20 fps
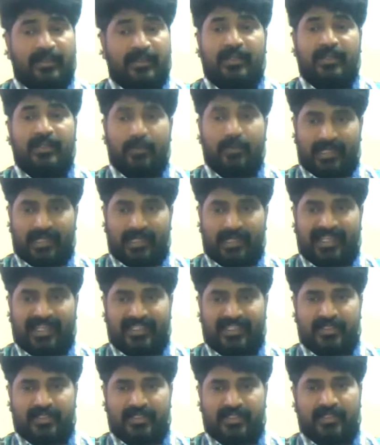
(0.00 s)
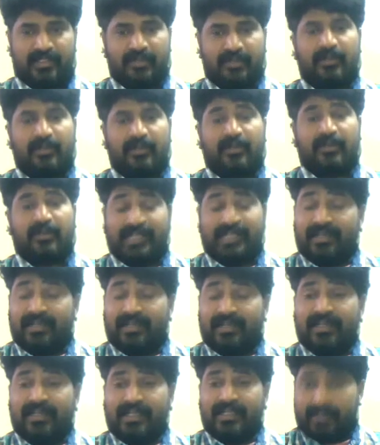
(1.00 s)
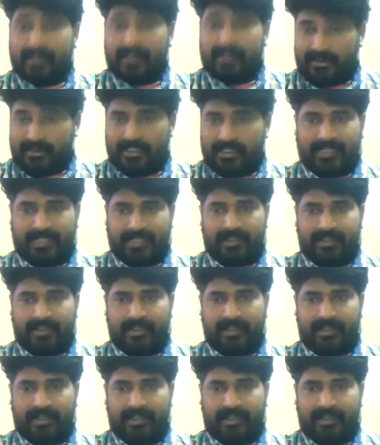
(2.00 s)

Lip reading: your text clearly and neatly.